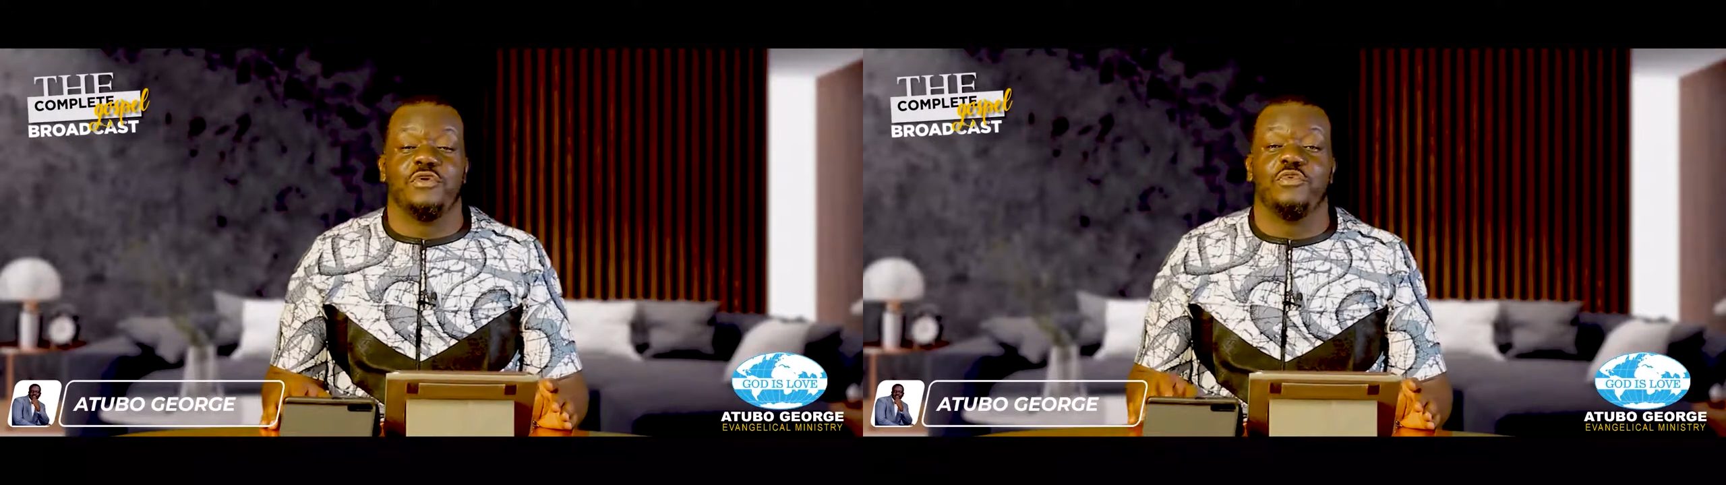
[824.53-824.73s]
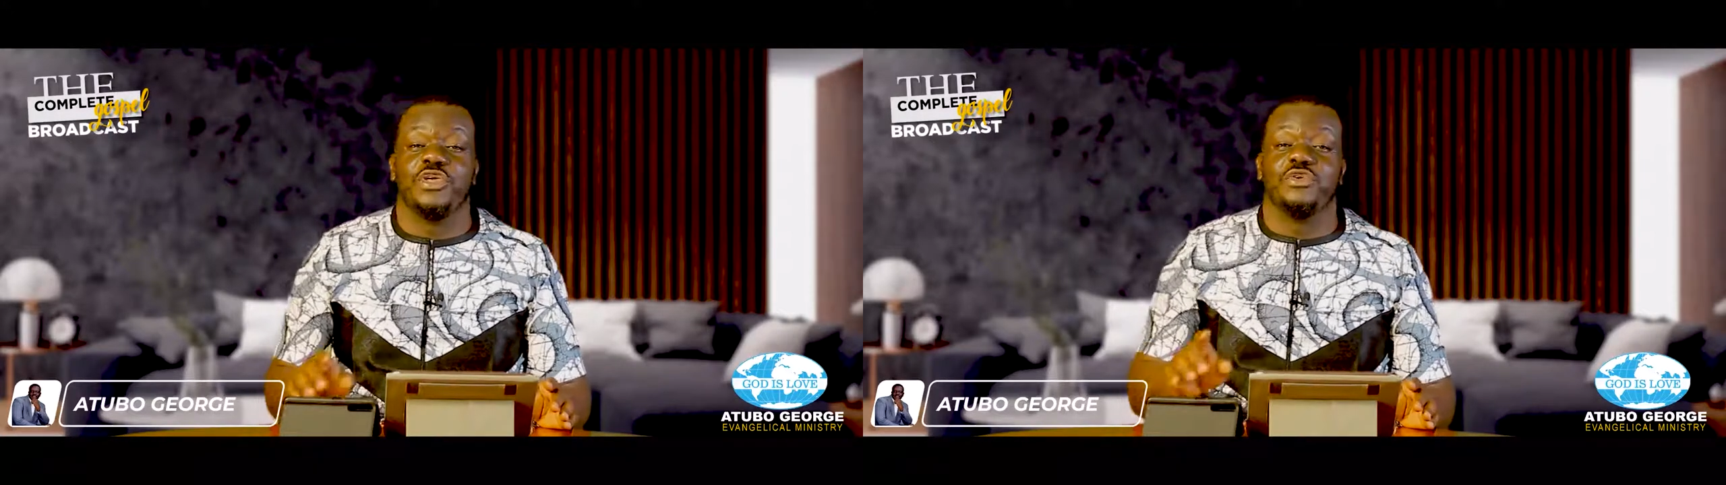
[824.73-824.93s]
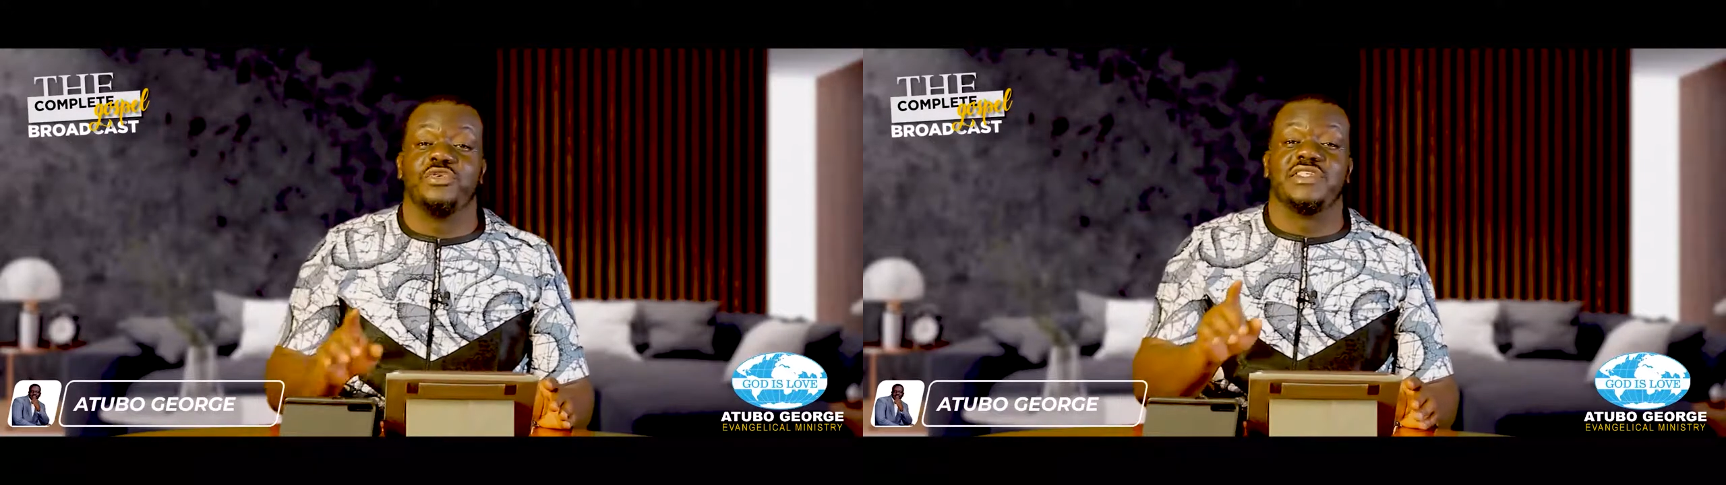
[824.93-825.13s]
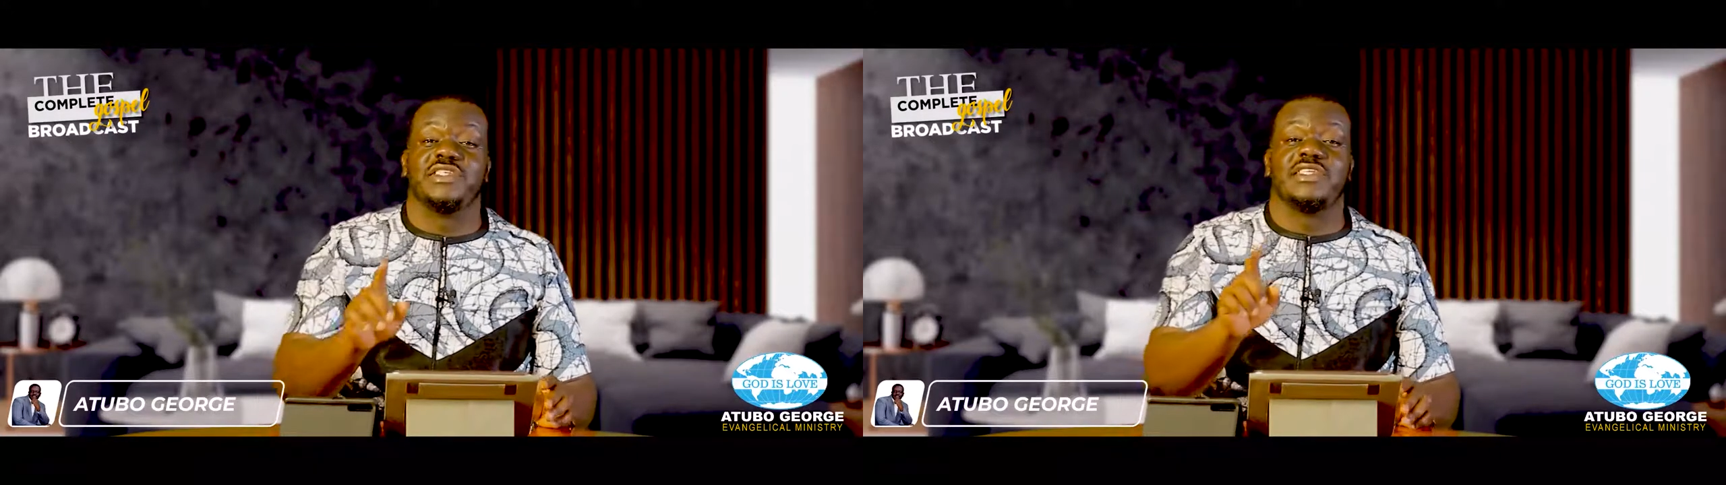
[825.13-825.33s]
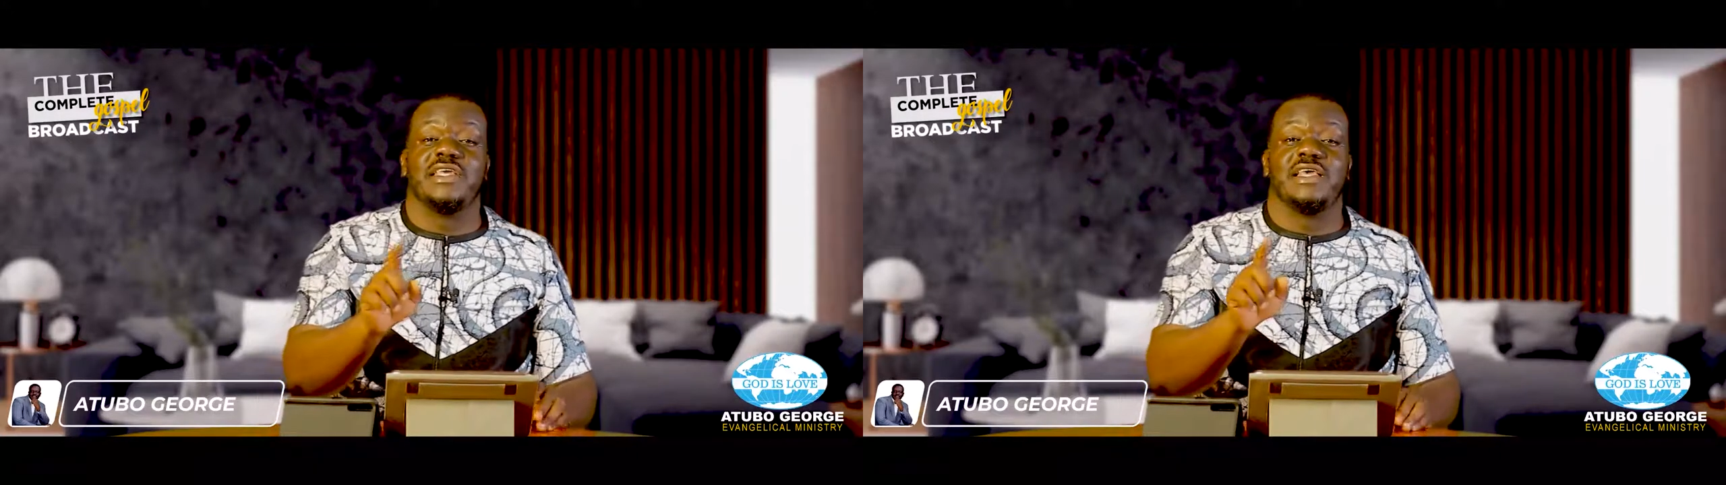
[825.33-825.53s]
when you
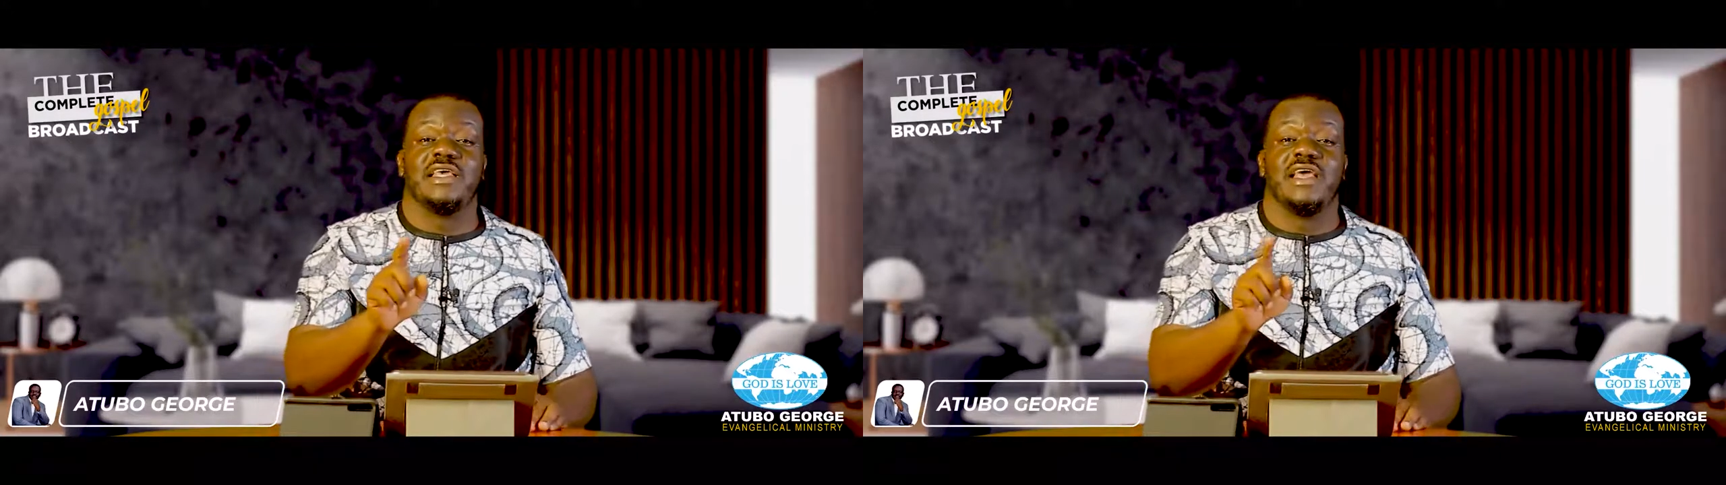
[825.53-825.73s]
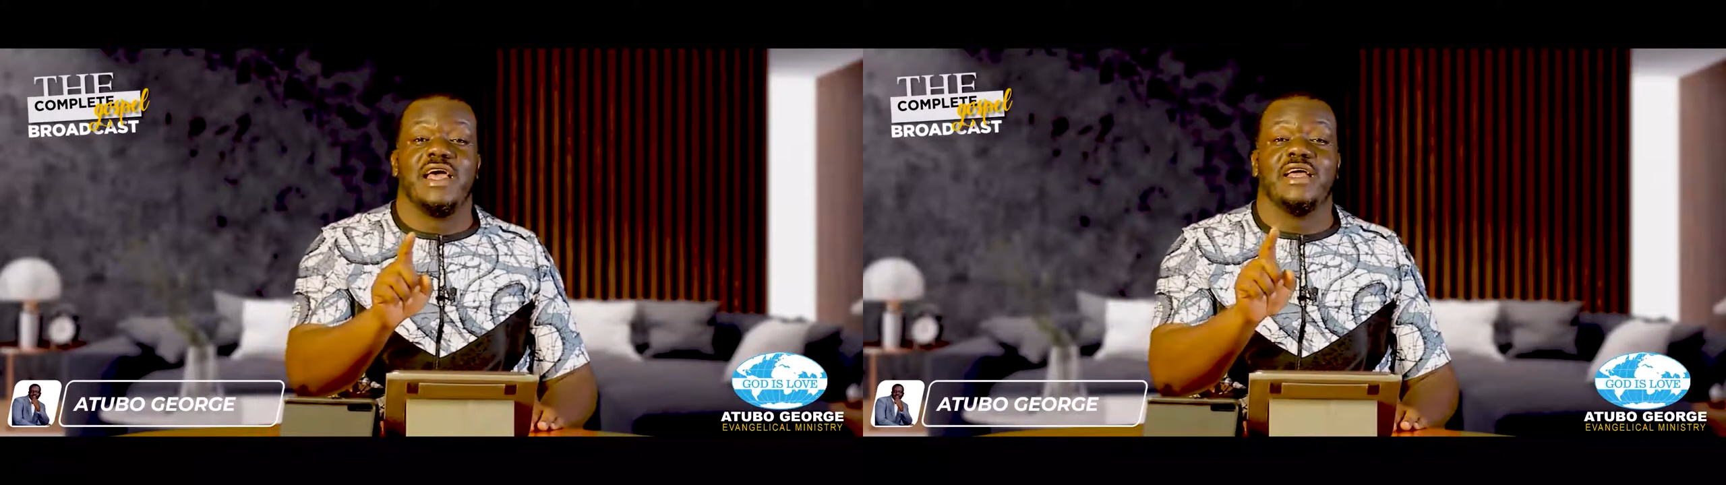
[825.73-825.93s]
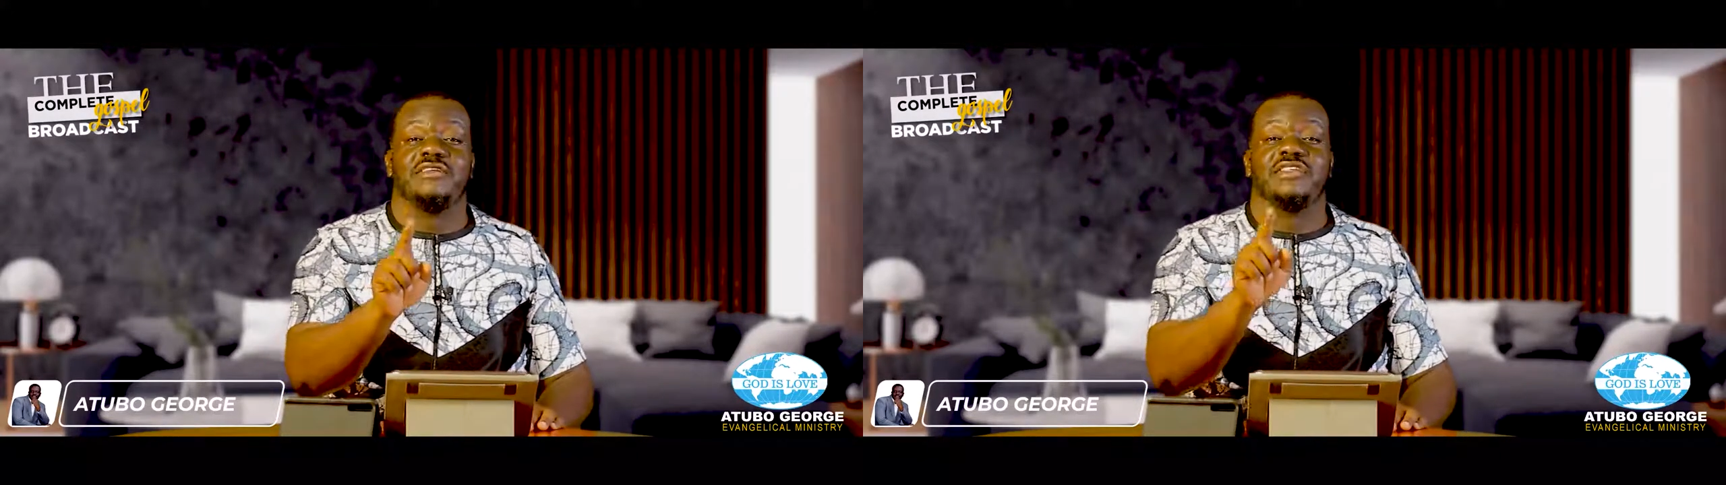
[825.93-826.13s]
seek and